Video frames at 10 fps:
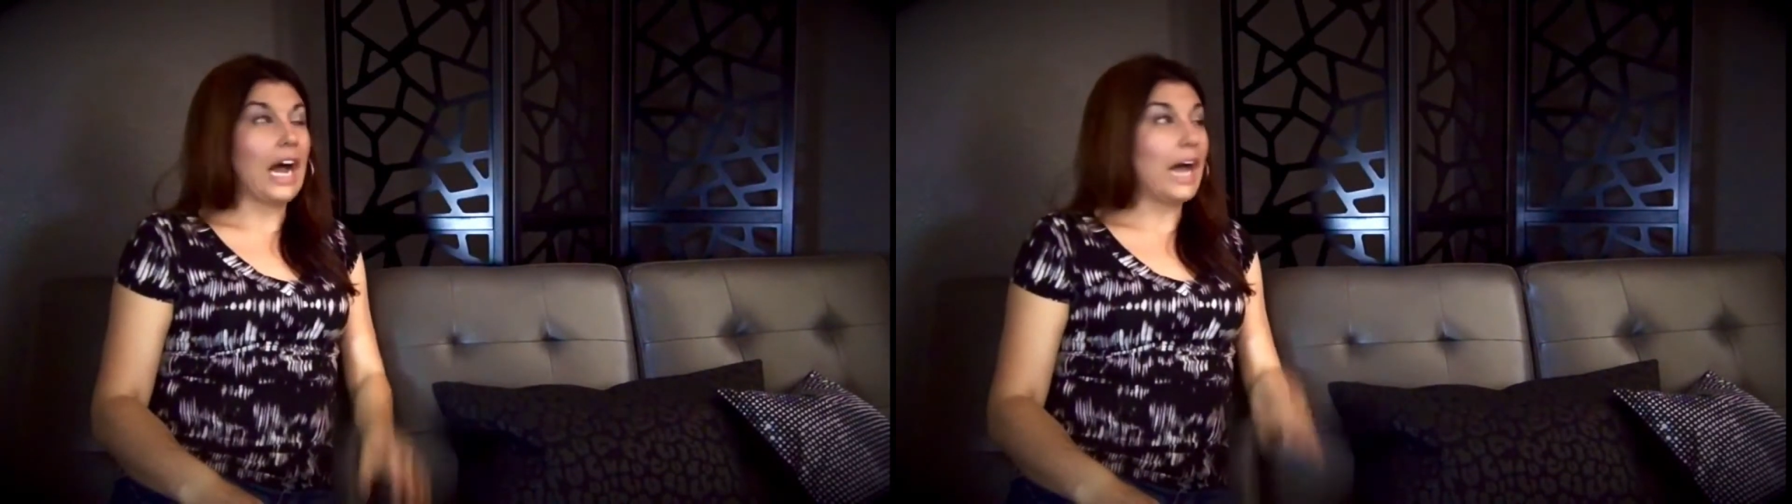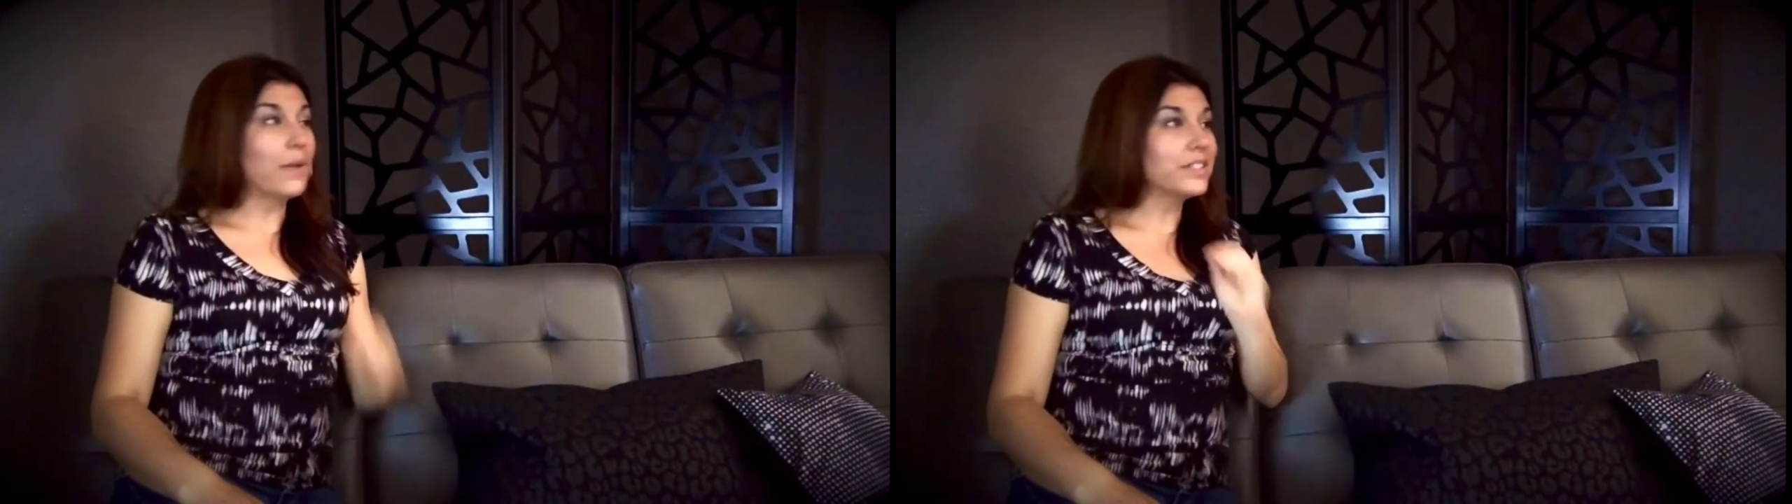
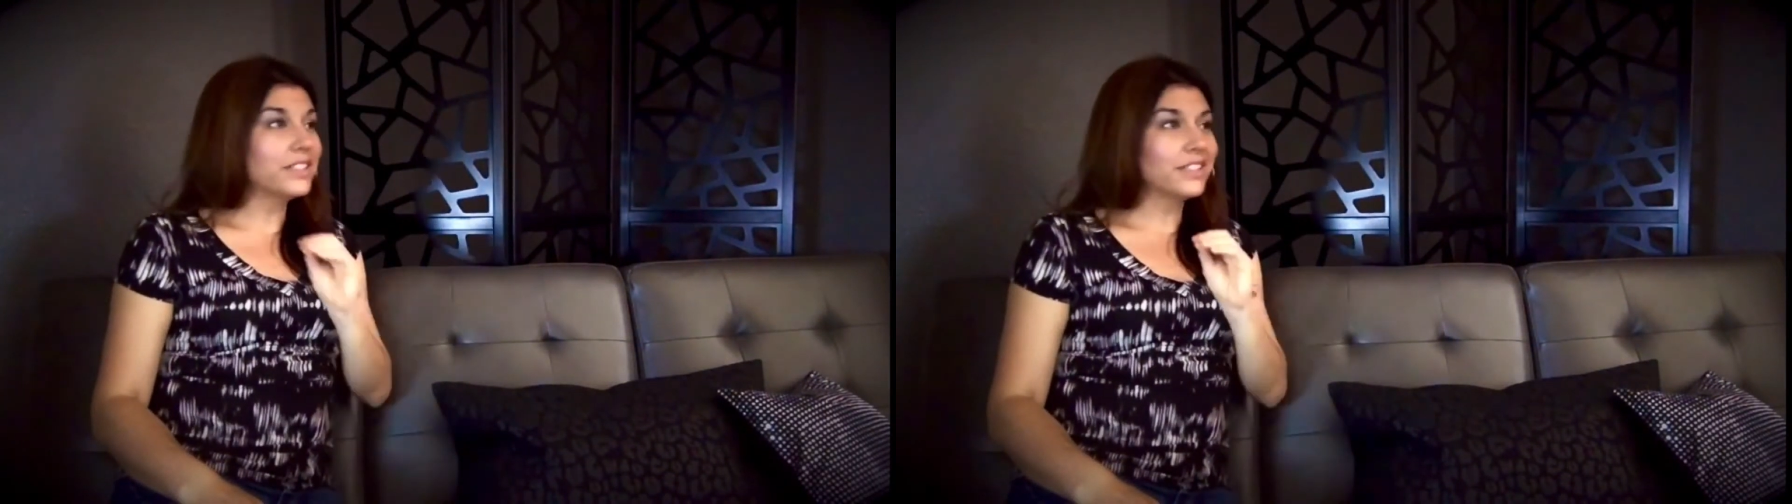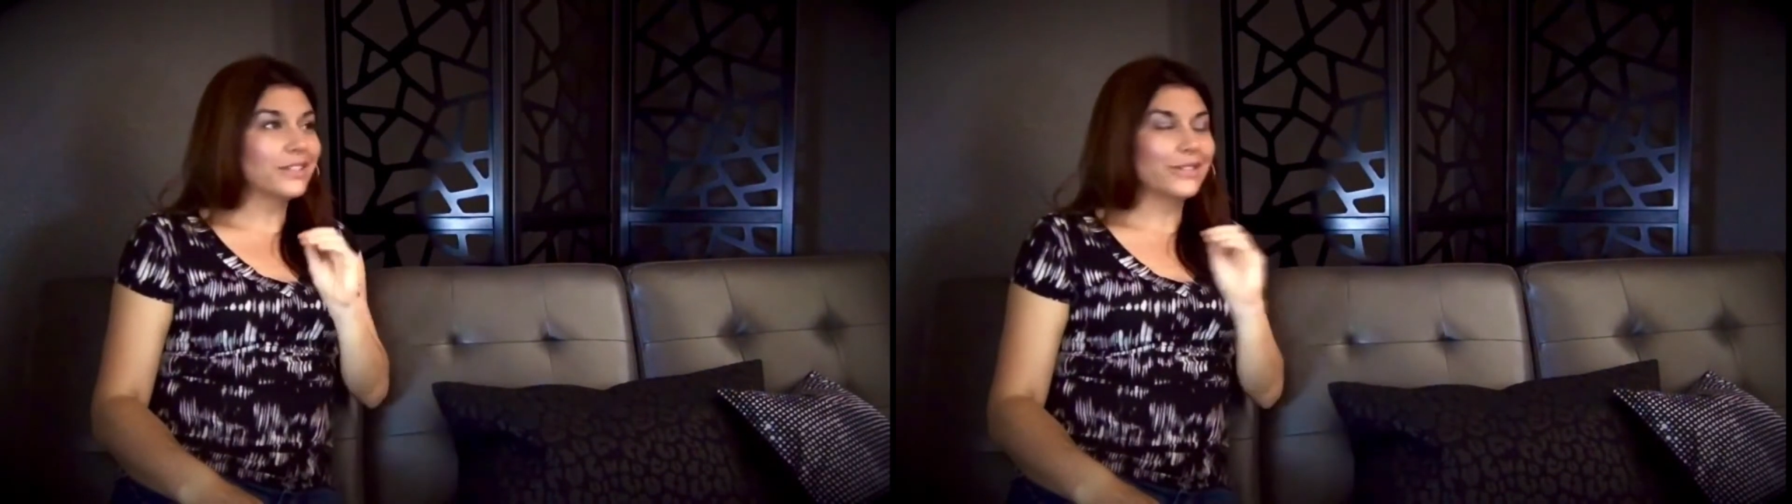I
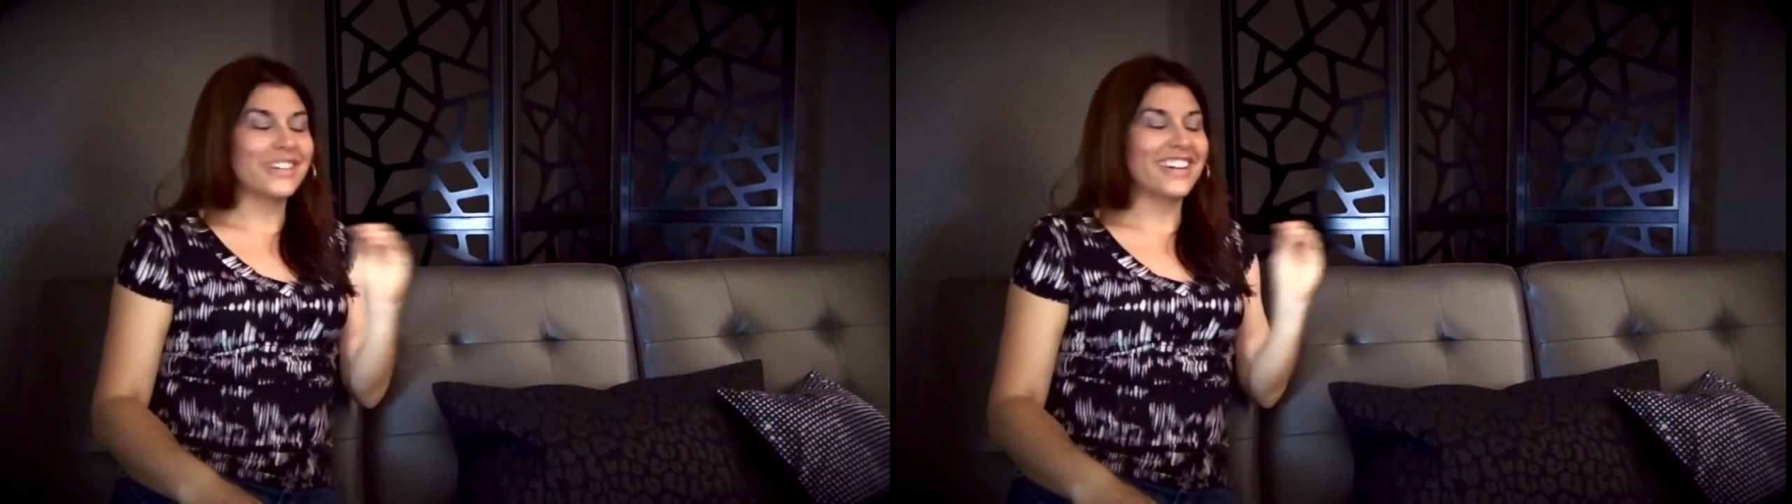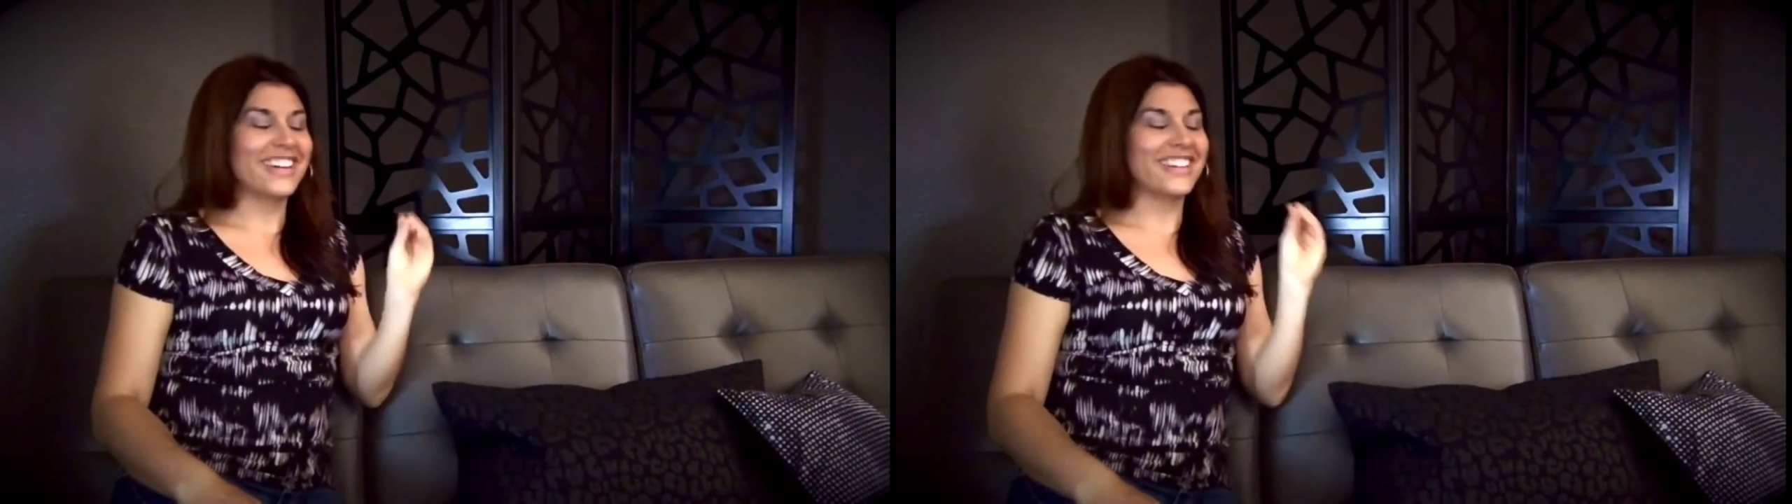went
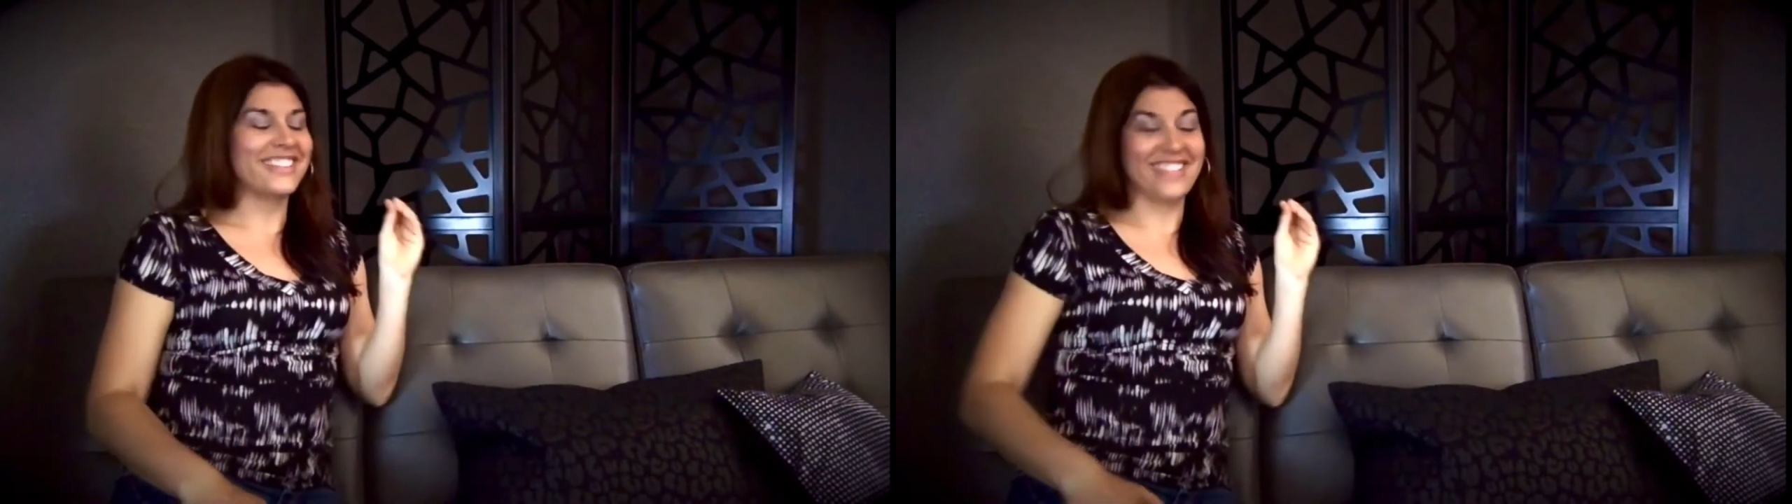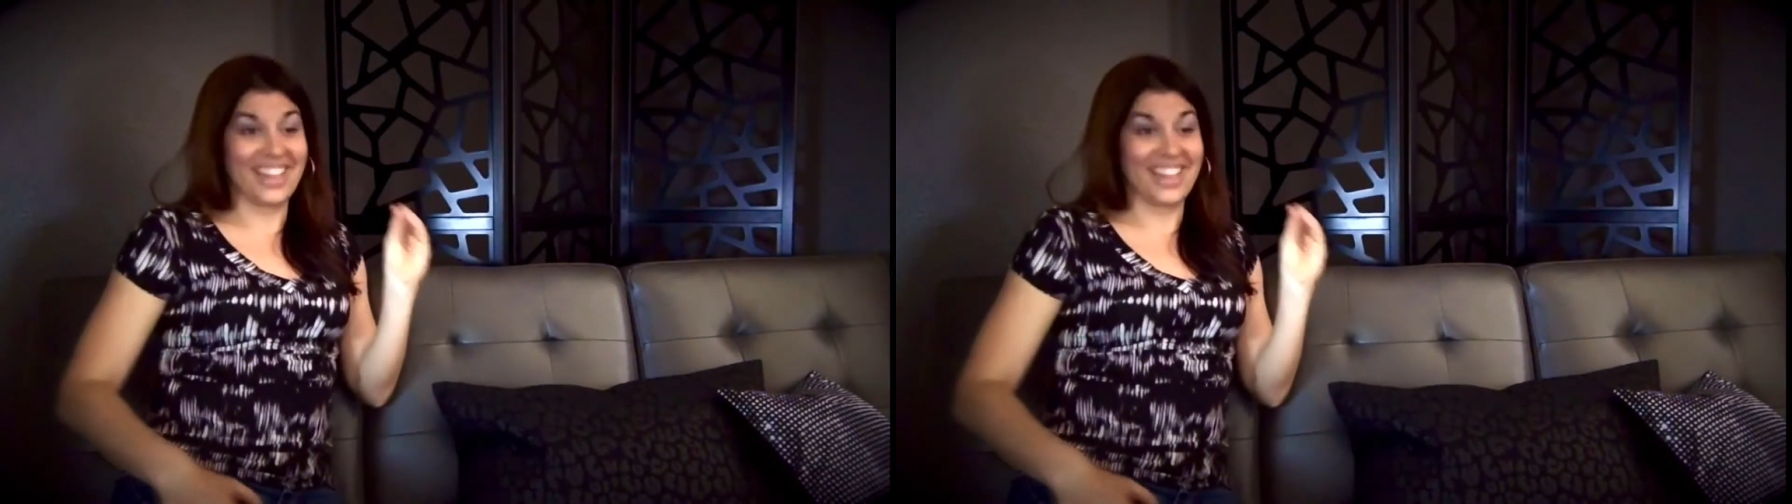to a